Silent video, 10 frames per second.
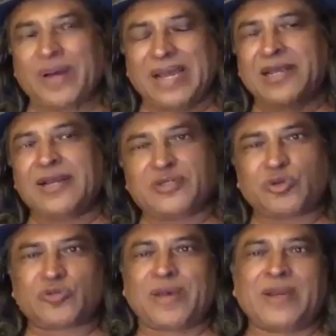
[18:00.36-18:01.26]
my English
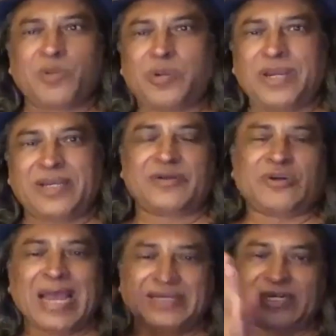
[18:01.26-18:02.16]
was very weak,
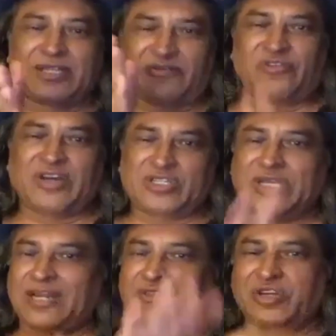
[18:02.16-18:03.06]
right at the first, there
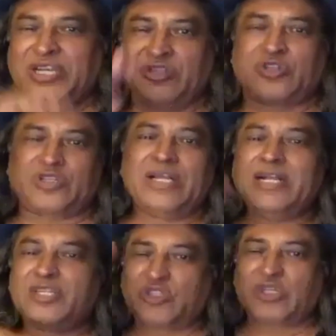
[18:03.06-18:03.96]
are
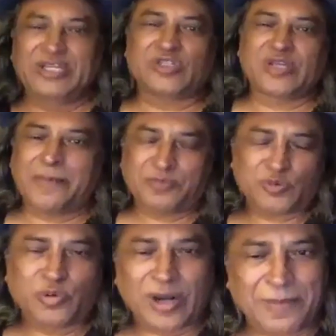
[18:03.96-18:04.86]
three steps
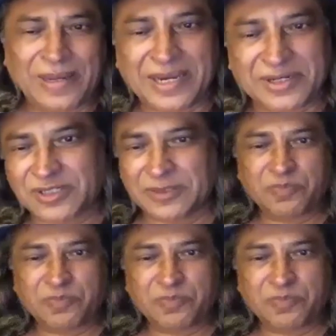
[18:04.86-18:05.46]
for application.